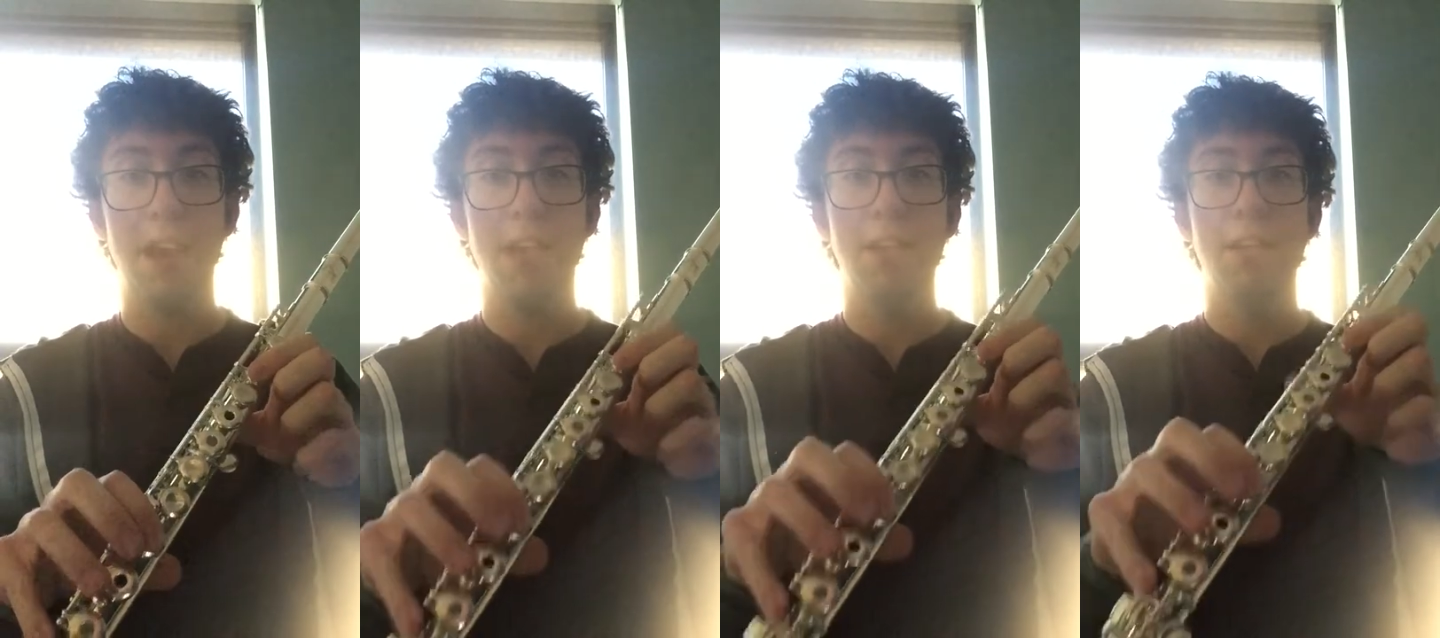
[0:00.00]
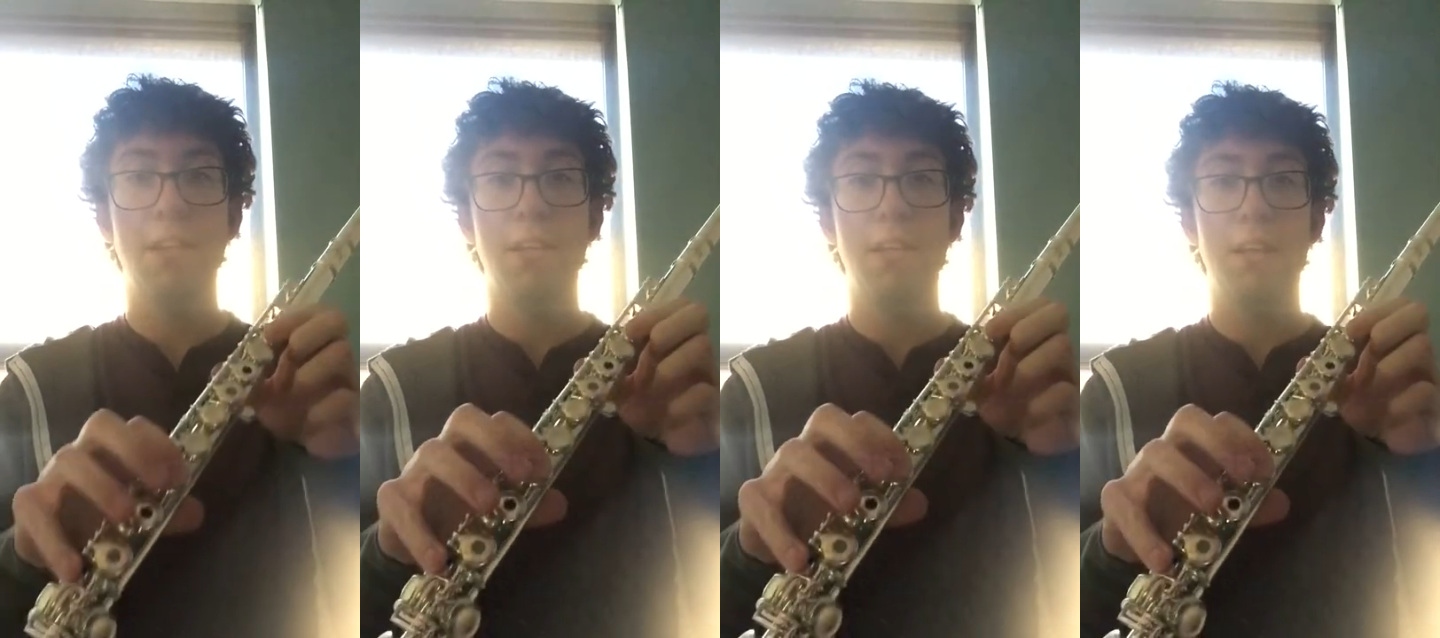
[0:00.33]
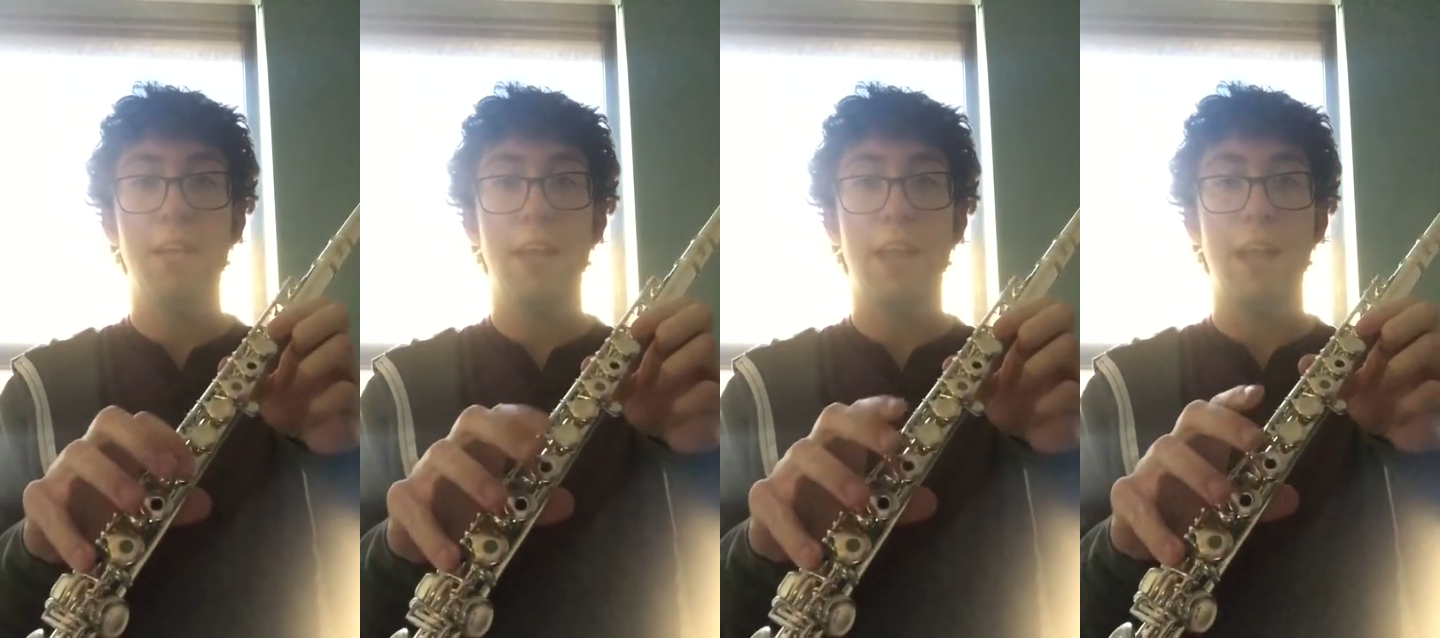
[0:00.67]
hand
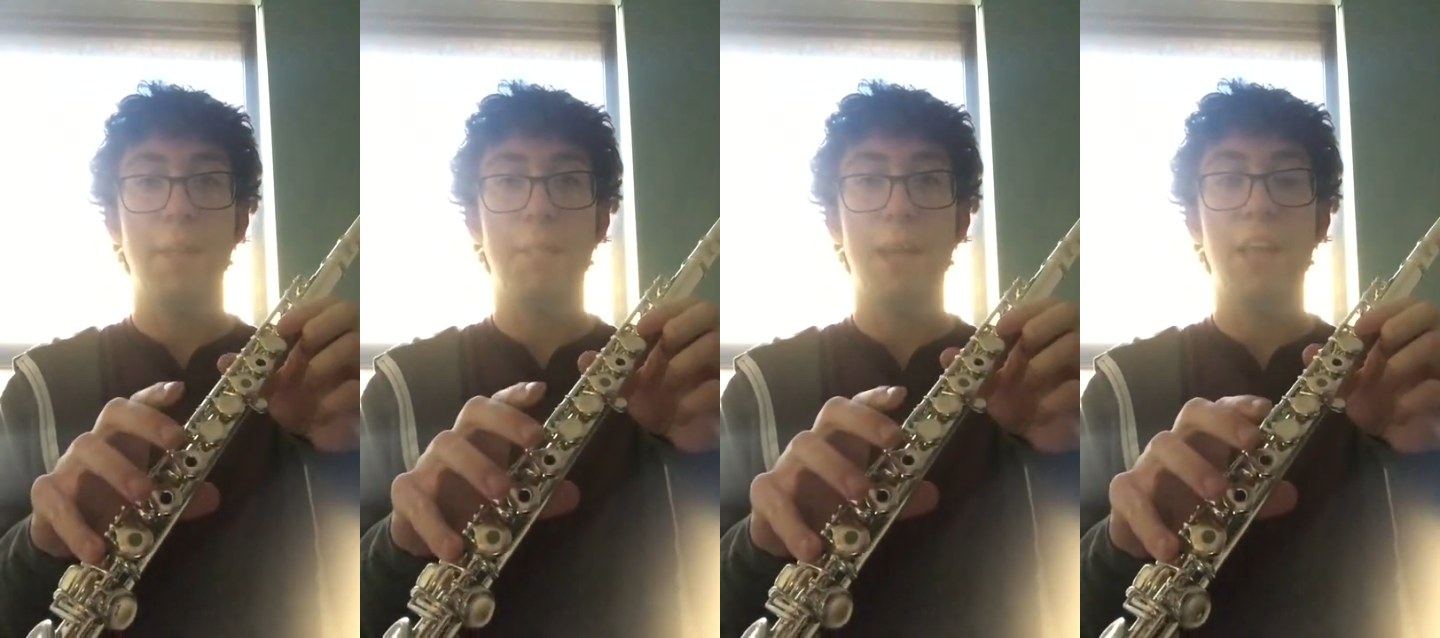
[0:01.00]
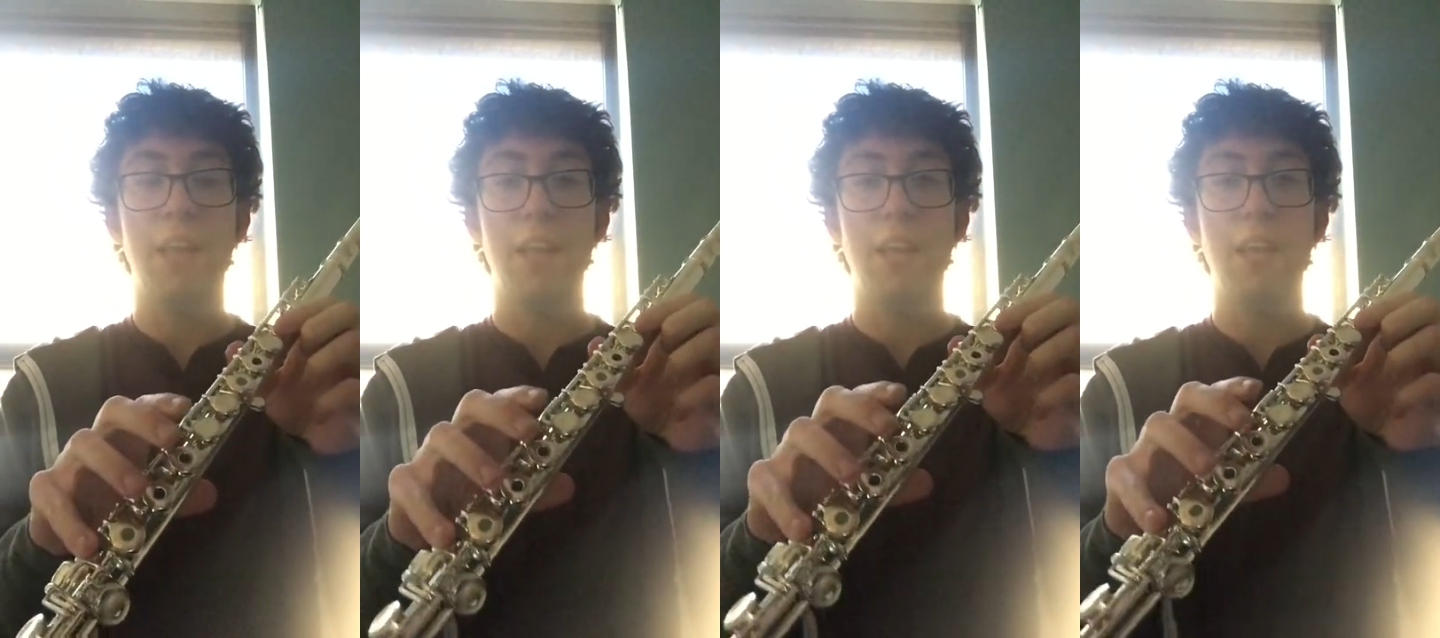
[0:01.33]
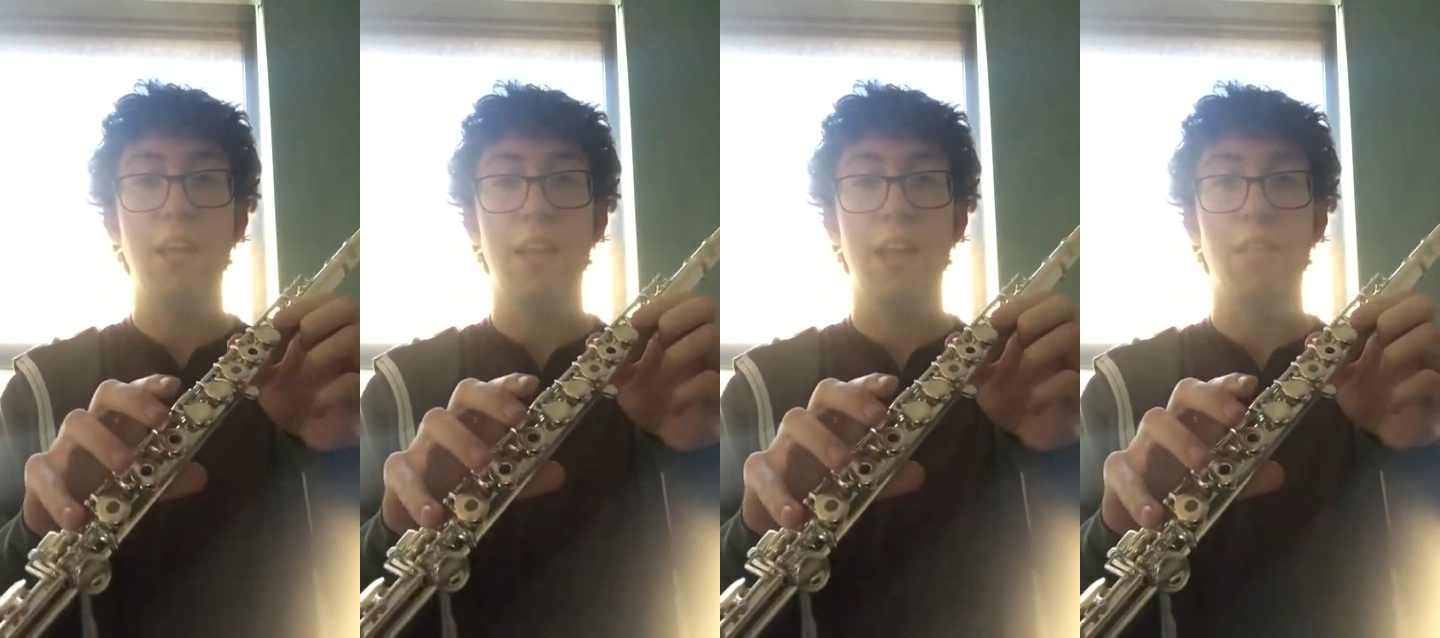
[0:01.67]
and pinky
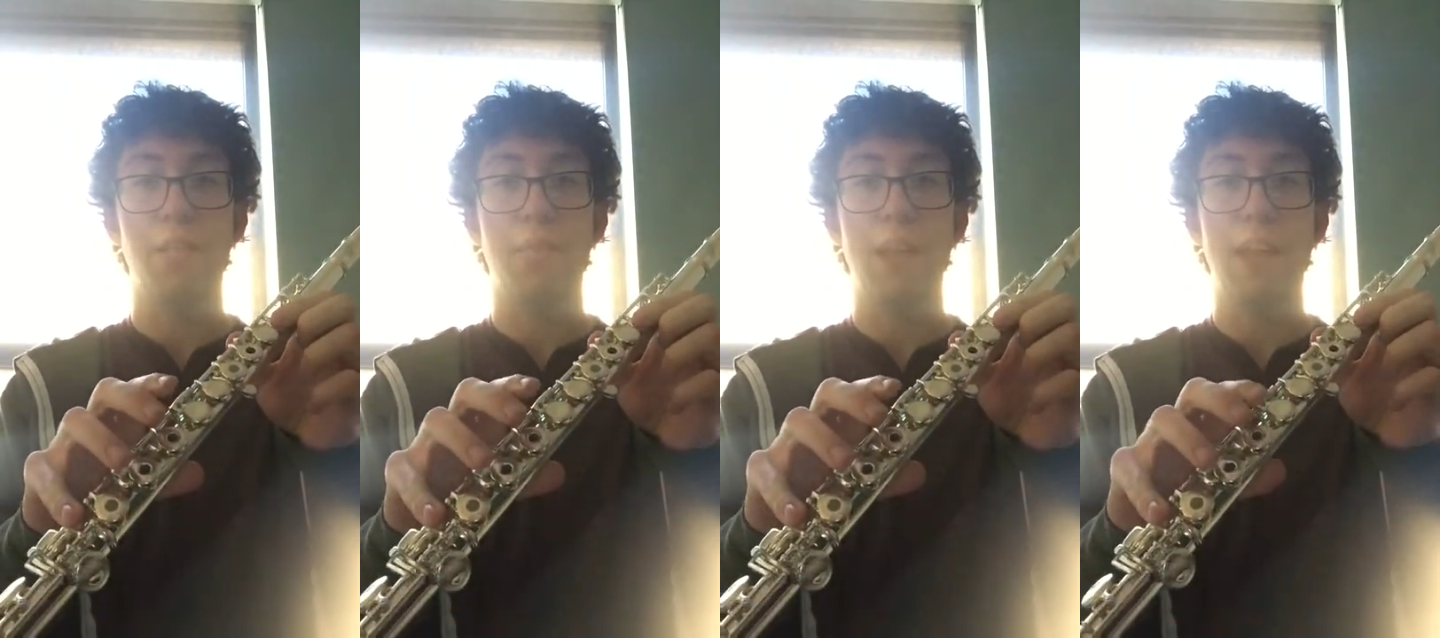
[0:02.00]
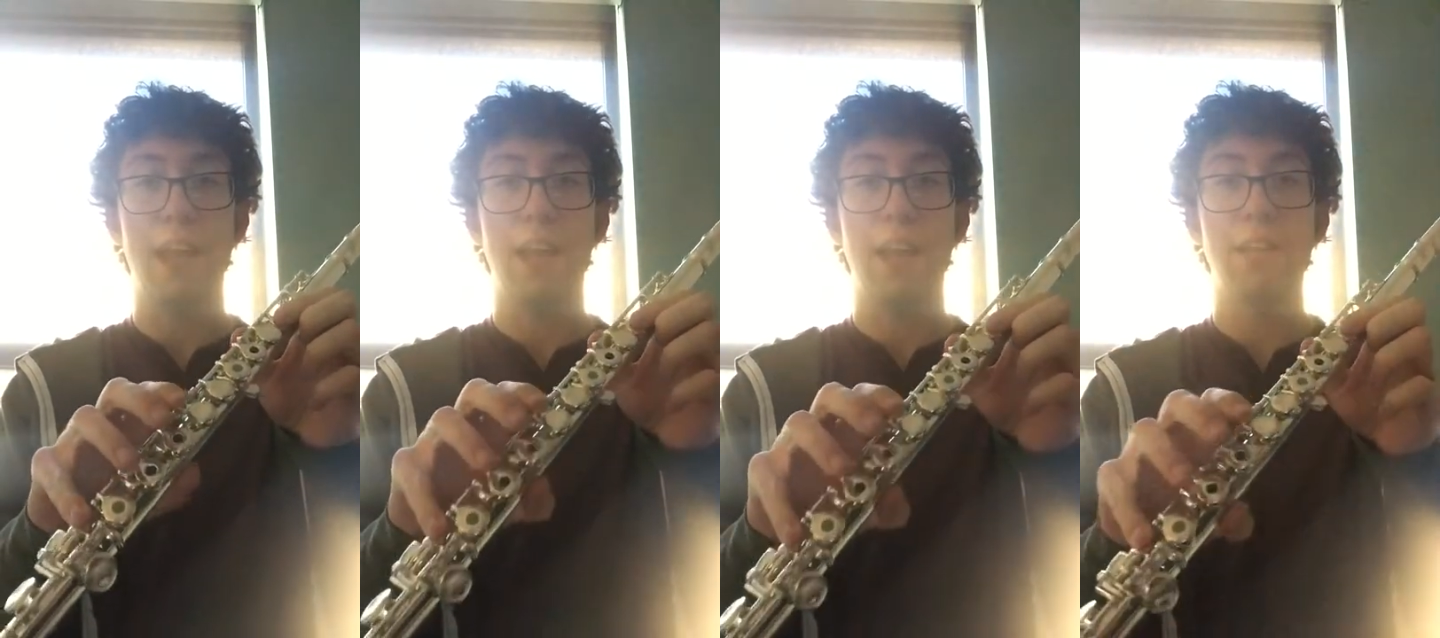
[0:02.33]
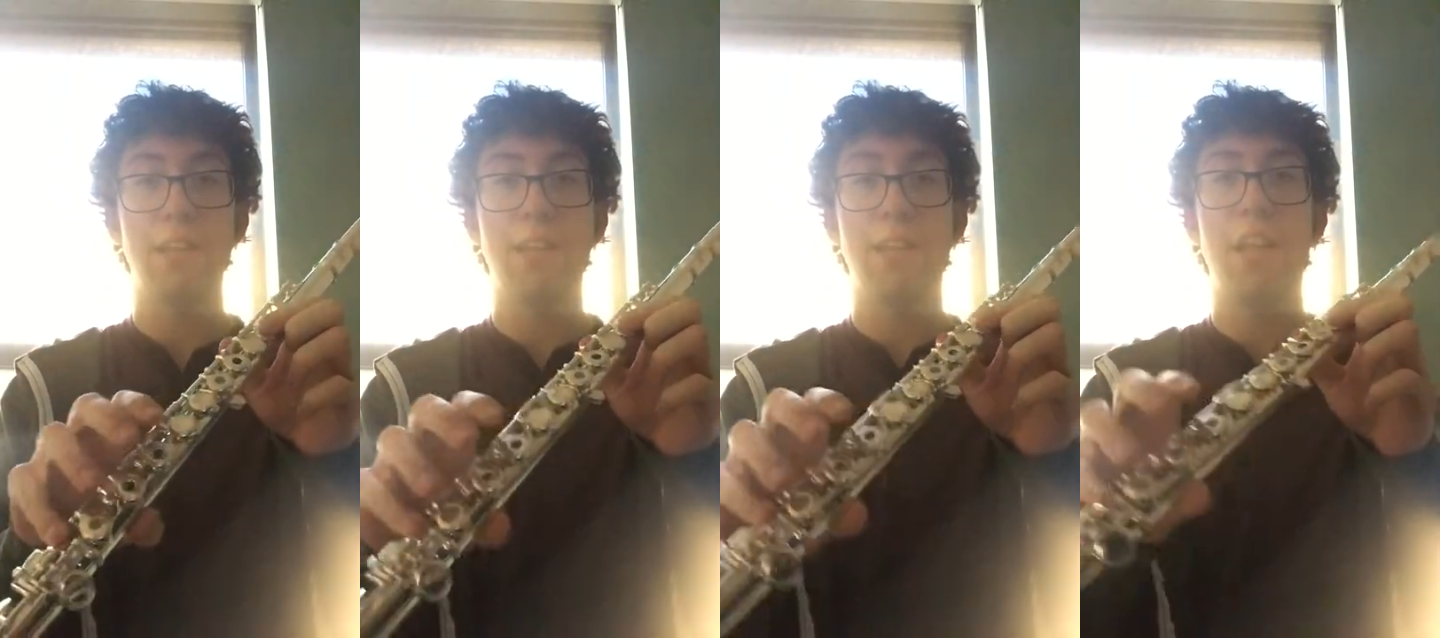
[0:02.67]
in the right hand.